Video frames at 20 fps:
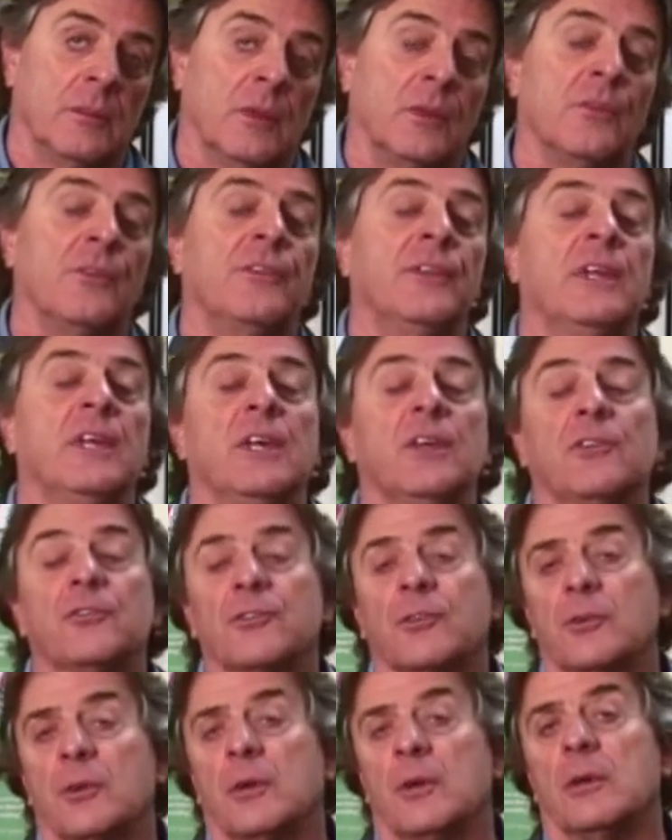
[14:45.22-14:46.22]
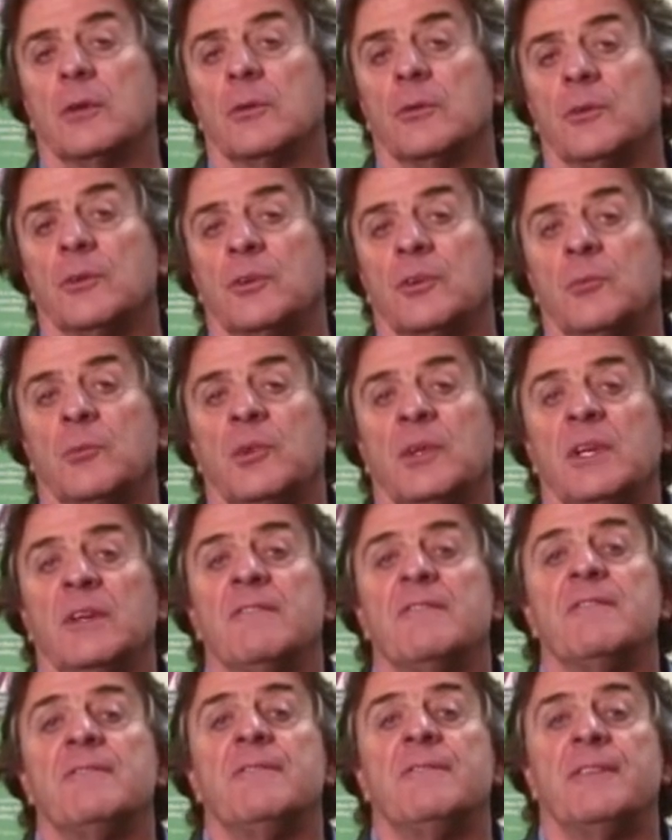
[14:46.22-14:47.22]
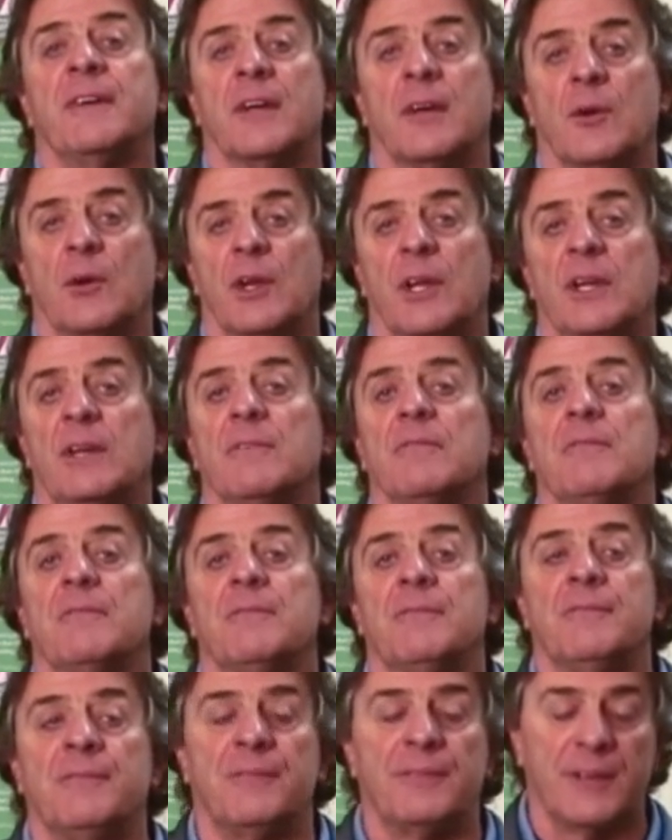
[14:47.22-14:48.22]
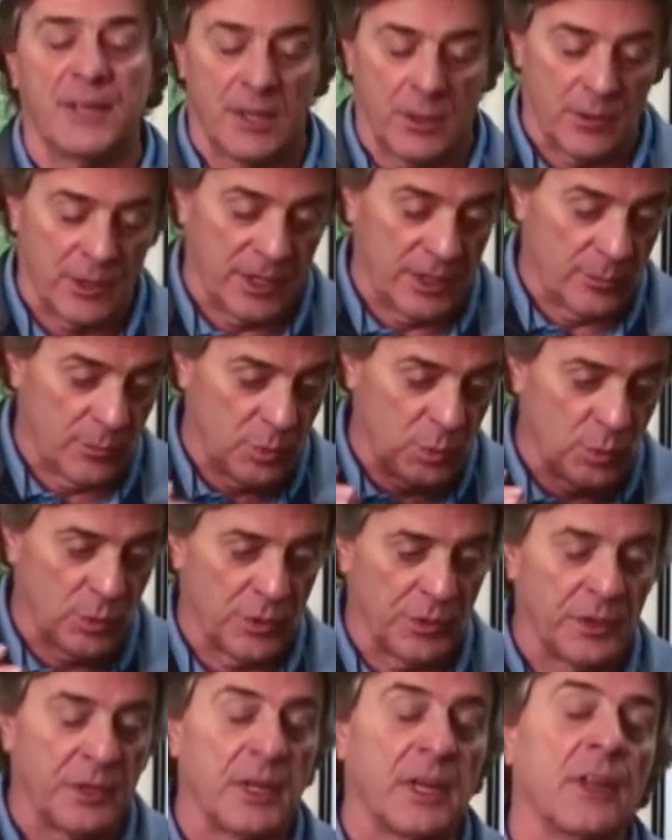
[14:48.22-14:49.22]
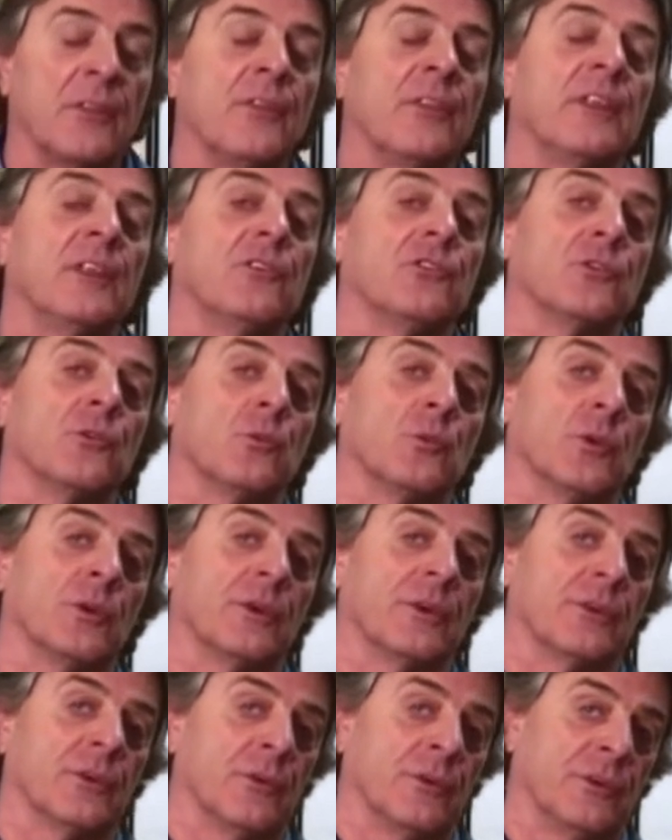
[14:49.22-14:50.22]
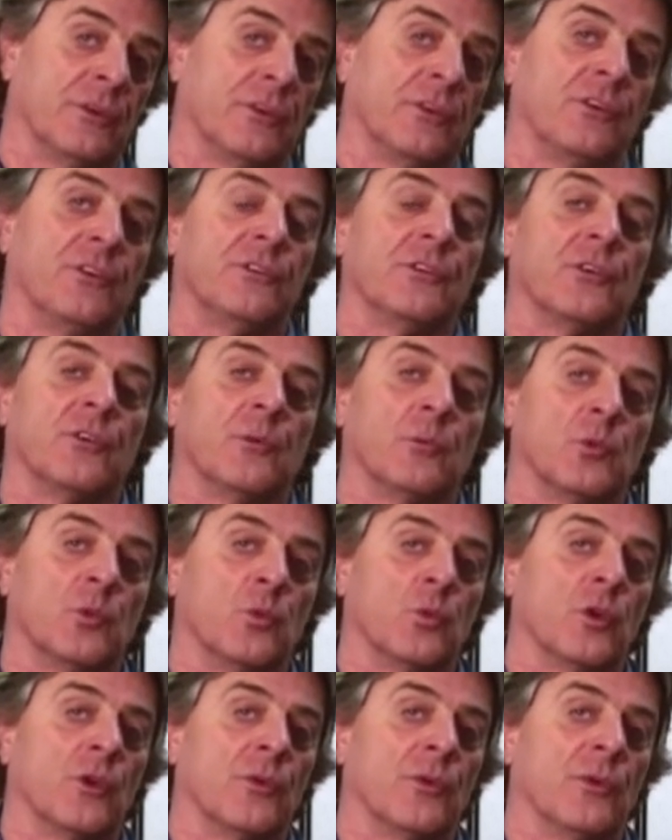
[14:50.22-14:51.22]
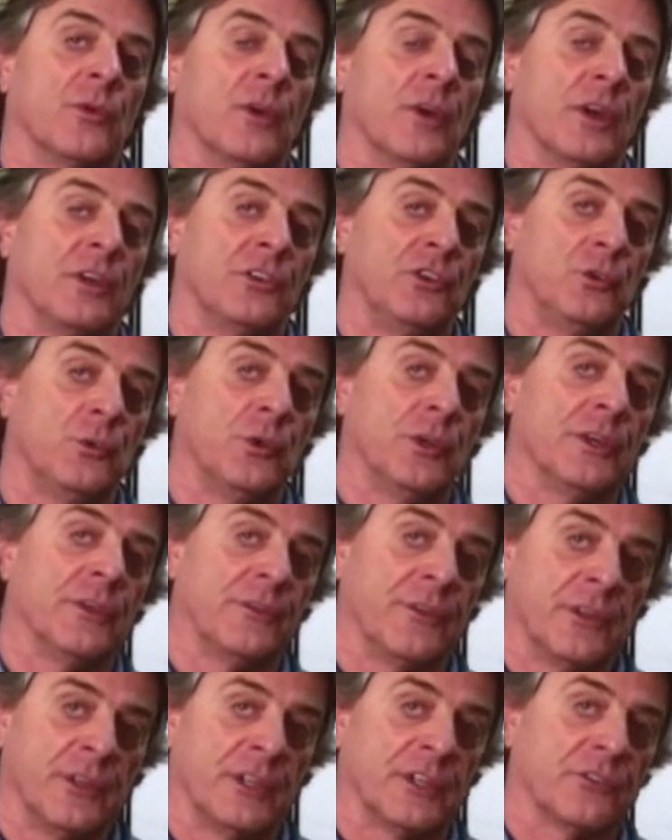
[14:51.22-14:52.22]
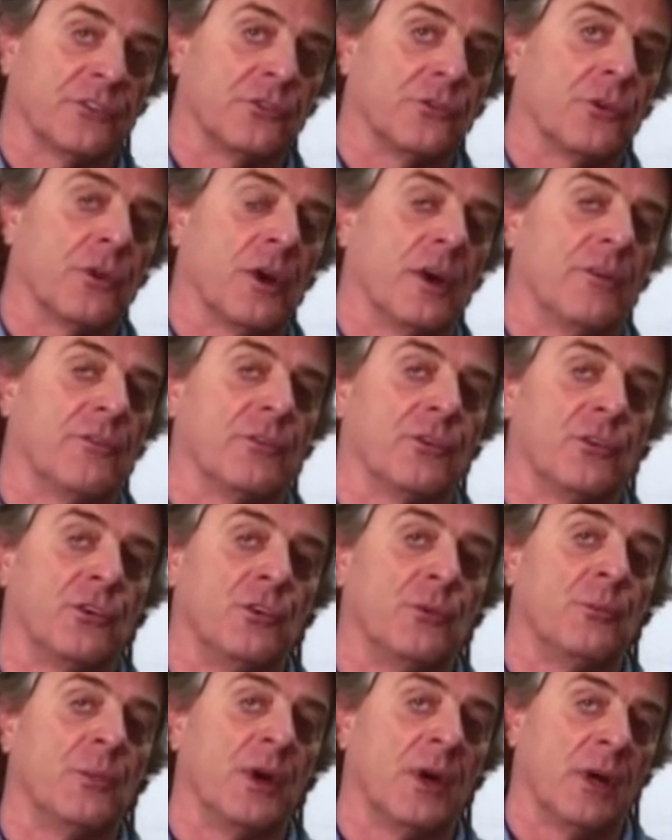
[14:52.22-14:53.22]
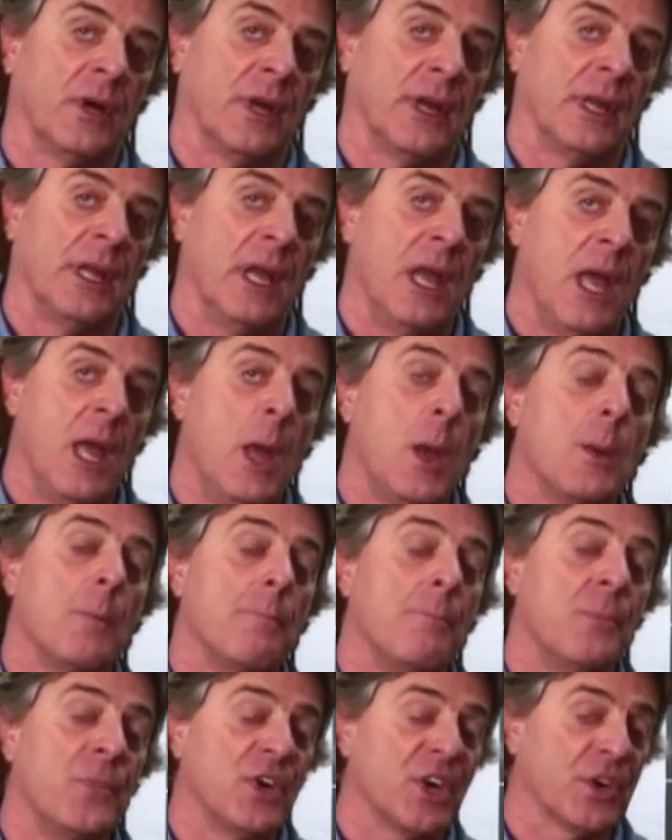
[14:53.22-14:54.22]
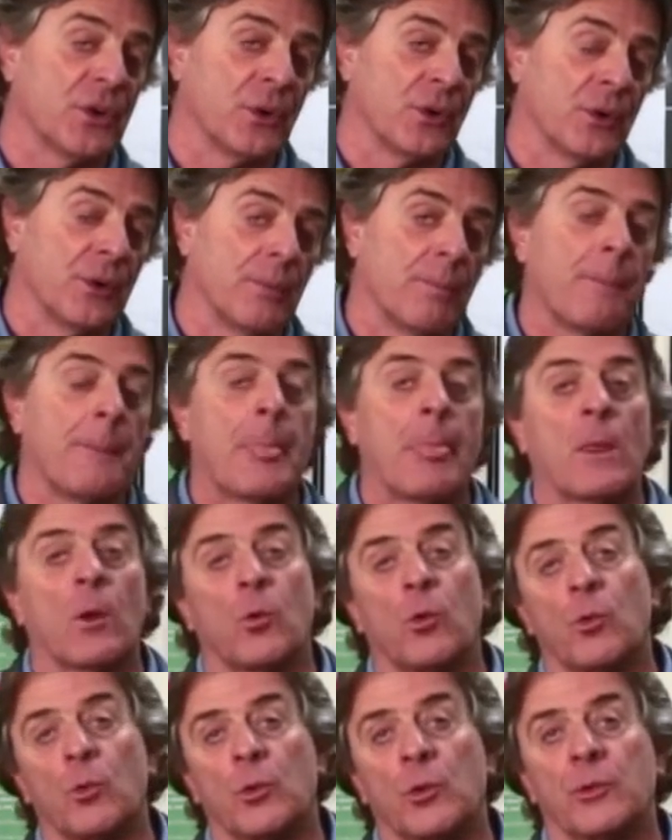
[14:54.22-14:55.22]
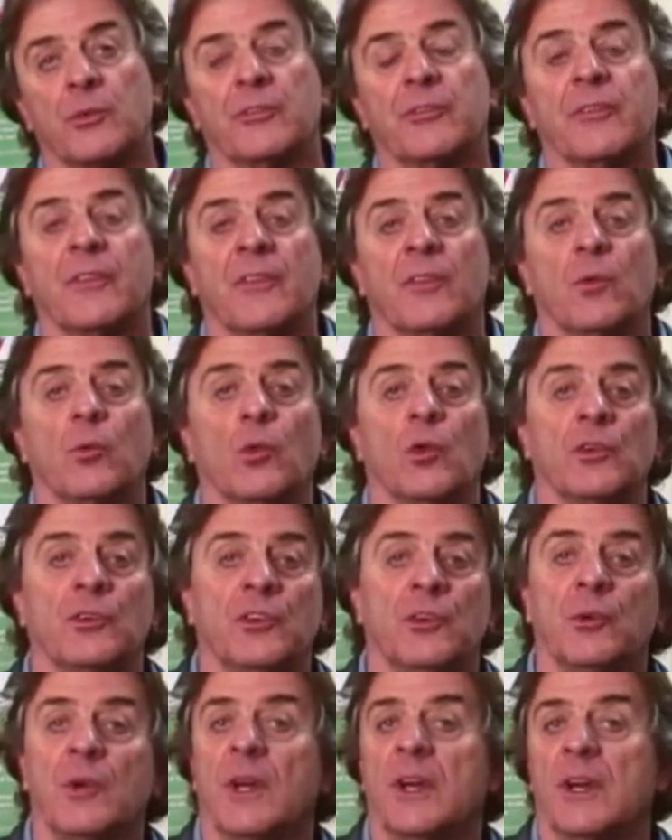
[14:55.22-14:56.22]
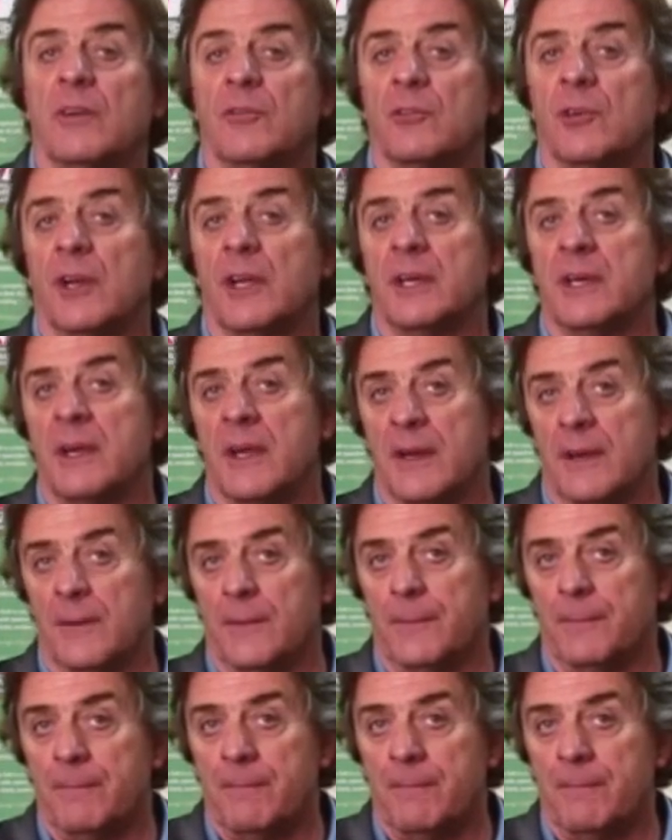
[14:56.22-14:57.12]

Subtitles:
these are all going to be very, very important, and these are what are going to determine whether or not you hit the next driver you buy better or worse than the one you have right now.